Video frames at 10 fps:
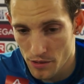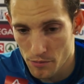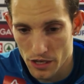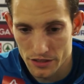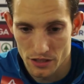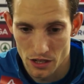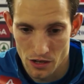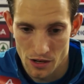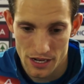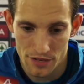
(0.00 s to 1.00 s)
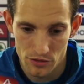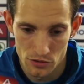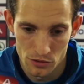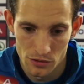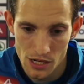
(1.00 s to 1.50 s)
But I have
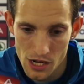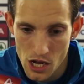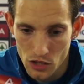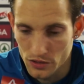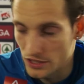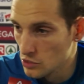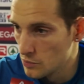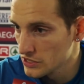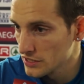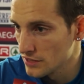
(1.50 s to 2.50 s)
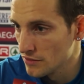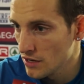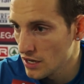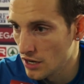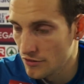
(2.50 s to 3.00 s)
to take the positive
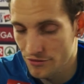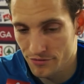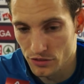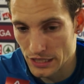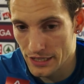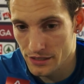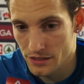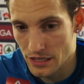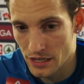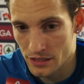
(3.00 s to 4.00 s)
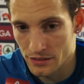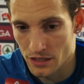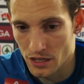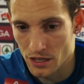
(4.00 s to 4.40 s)
of today and